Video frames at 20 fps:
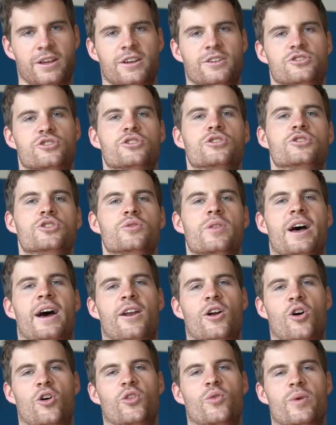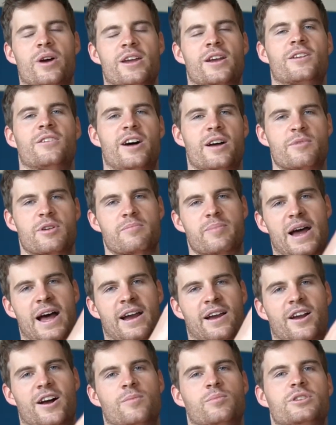So you do that all the way, climbing
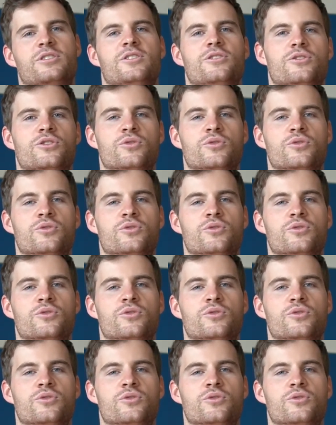back up until